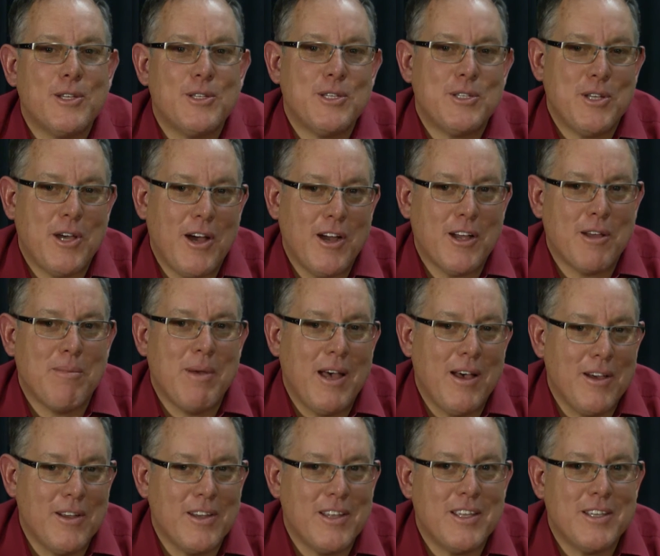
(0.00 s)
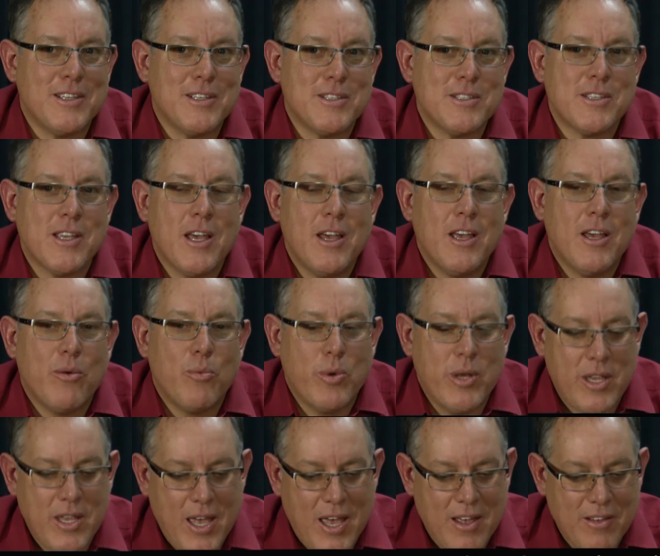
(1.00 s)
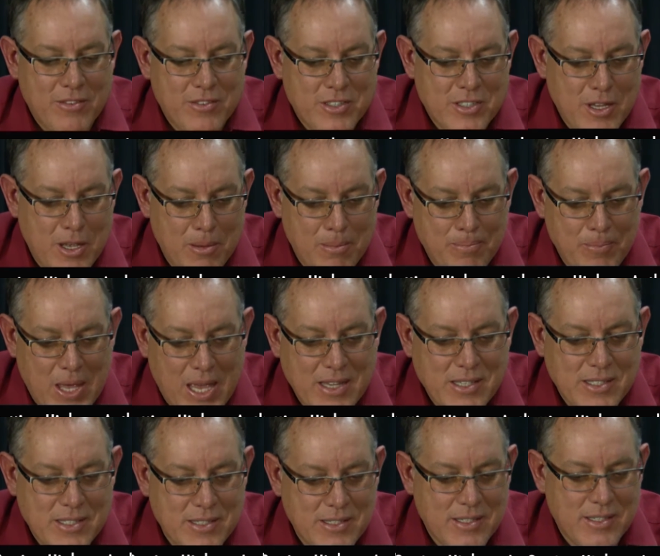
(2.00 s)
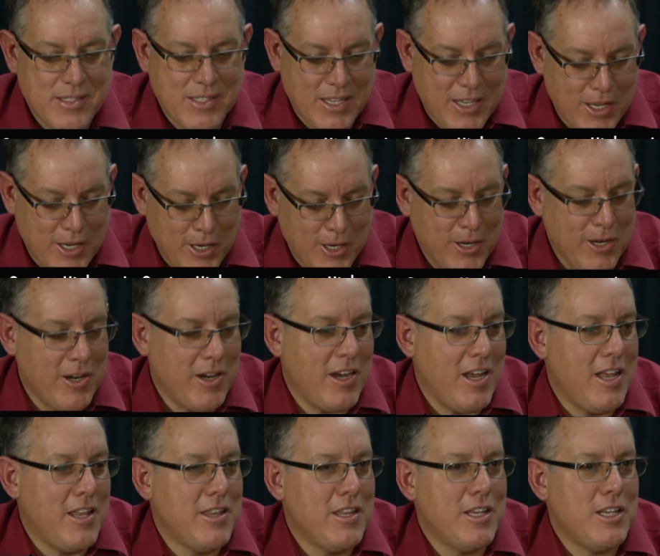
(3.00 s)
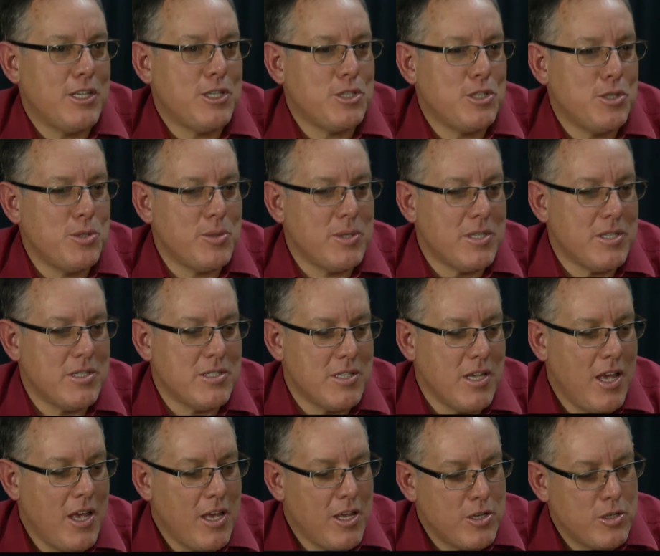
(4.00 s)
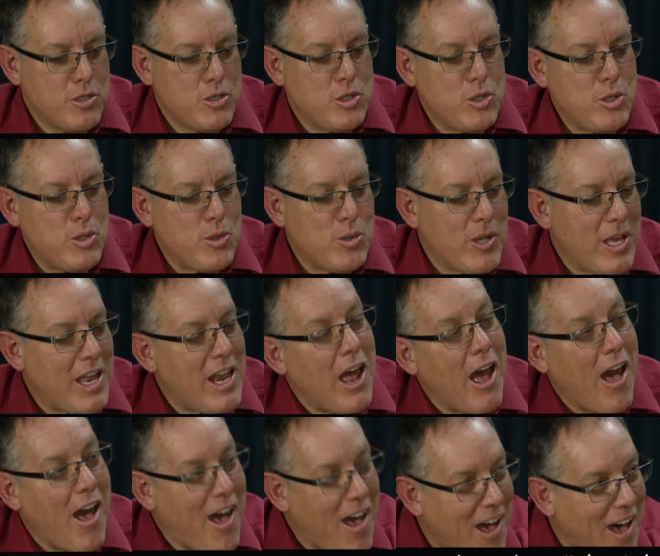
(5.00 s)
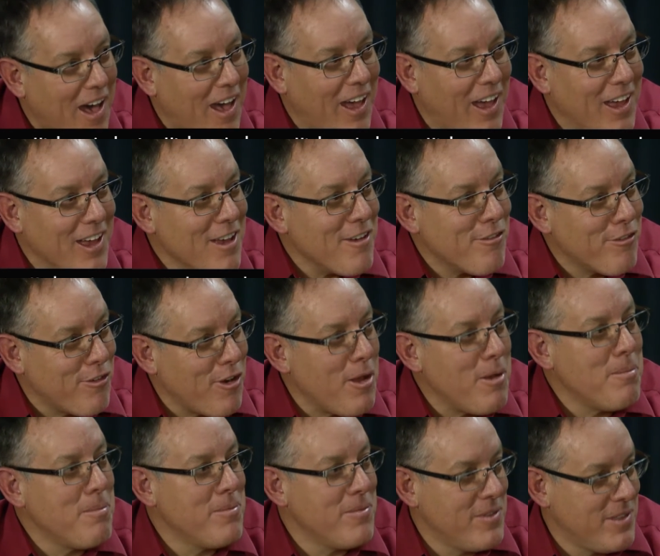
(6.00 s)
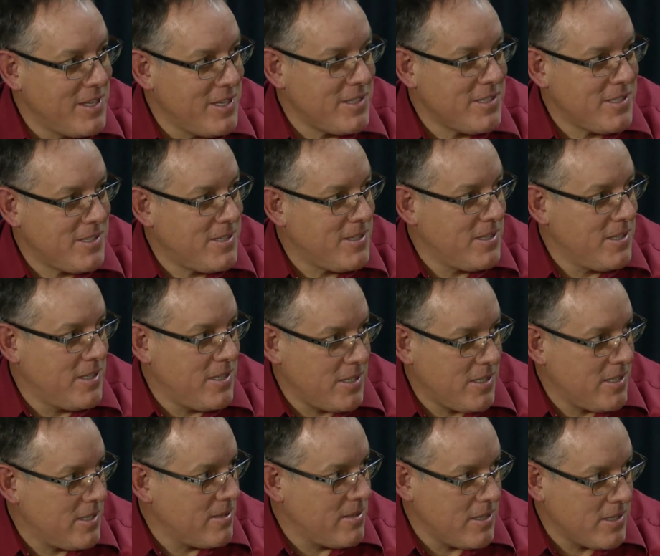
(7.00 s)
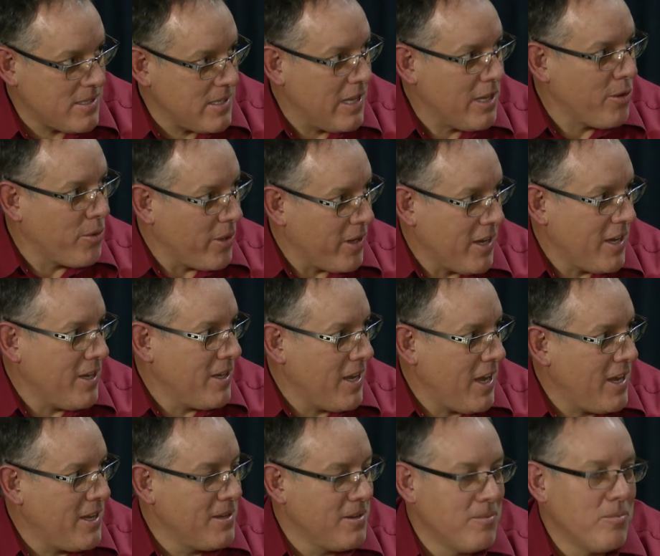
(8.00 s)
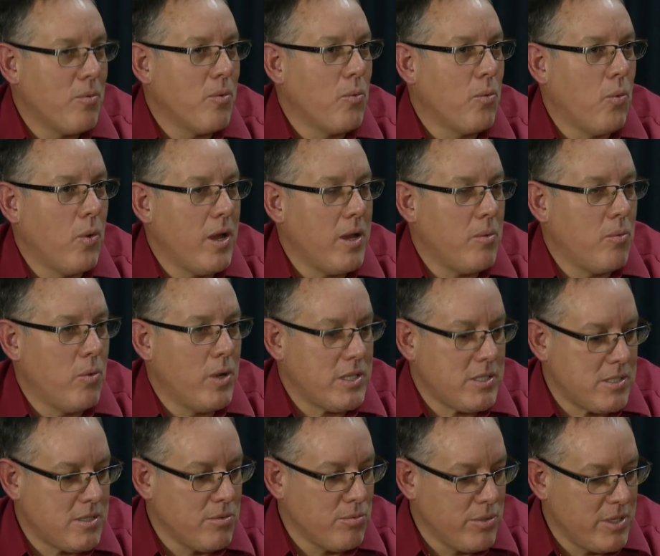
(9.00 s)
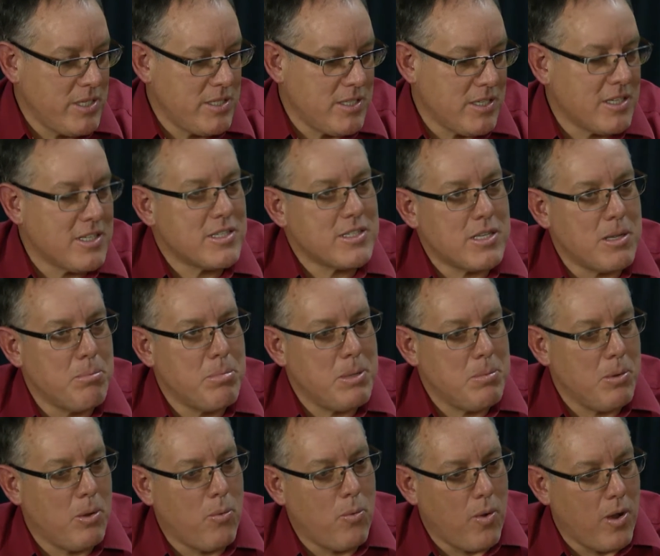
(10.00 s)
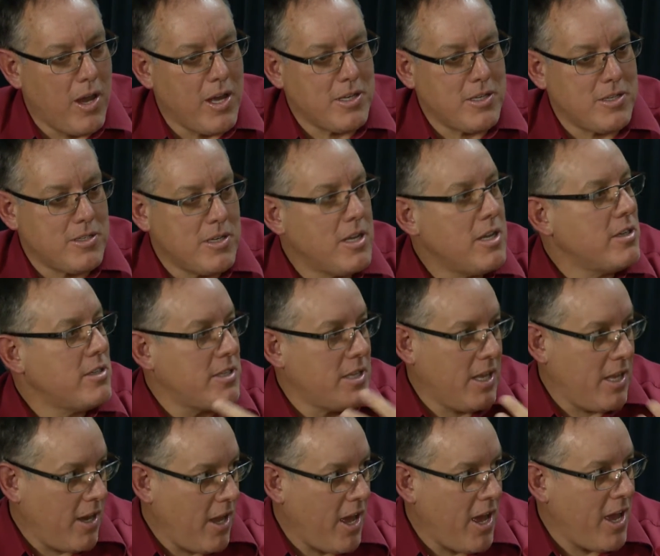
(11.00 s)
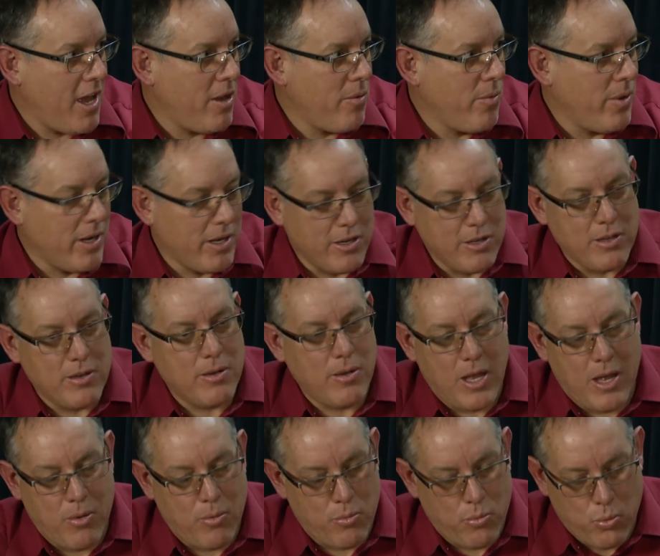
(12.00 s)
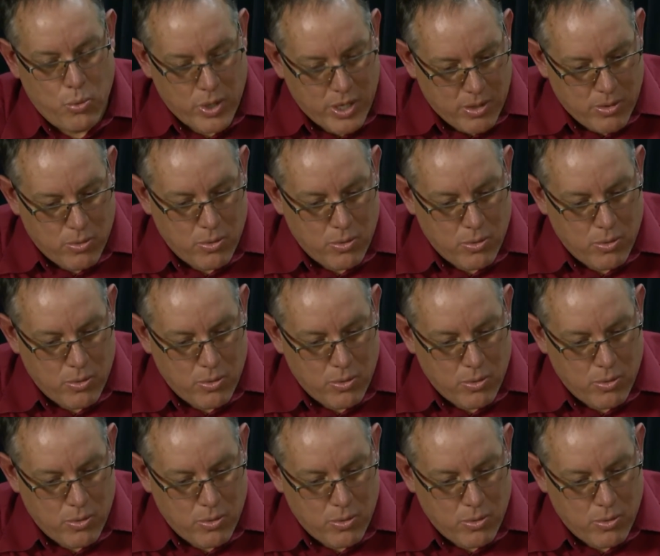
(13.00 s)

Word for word: to talk about is we have some essences here, and the issue is, do you get high from this this this liquid, and, and what what's the reason? Because some people want to get high regular, uh, where,